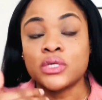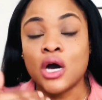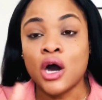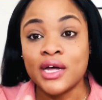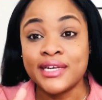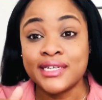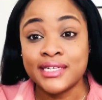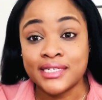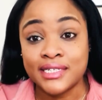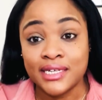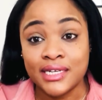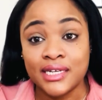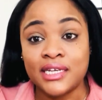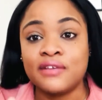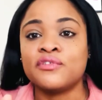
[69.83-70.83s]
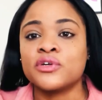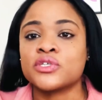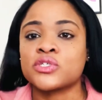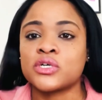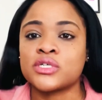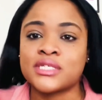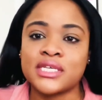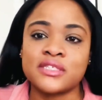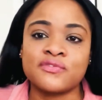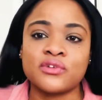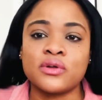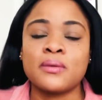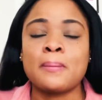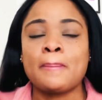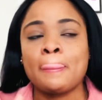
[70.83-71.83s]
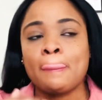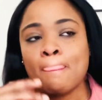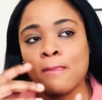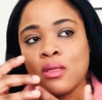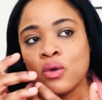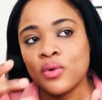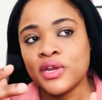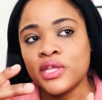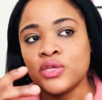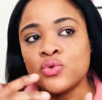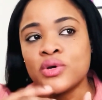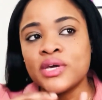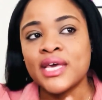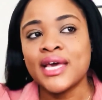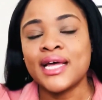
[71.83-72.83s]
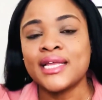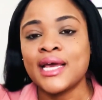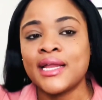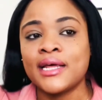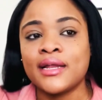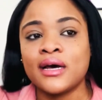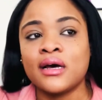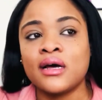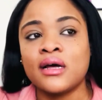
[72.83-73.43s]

on the day if you're successful. With the UK and Canada,